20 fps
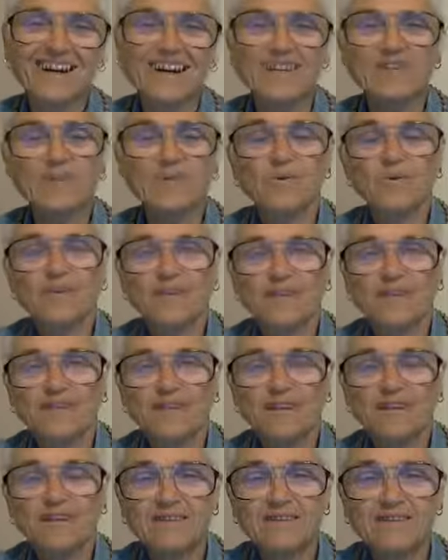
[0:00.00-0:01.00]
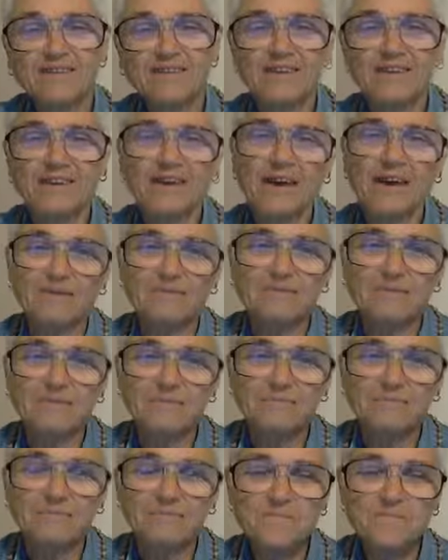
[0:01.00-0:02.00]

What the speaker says: I know what I'd like to see happen